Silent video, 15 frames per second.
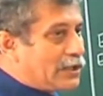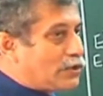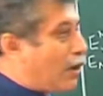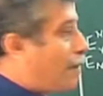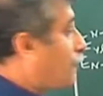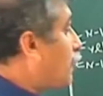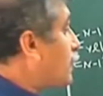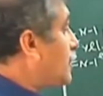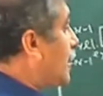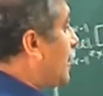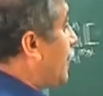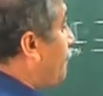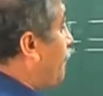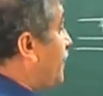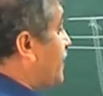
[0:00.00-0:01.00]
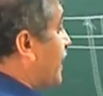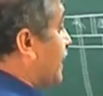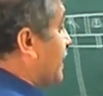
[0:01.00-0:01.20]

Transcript: So, of course, if it is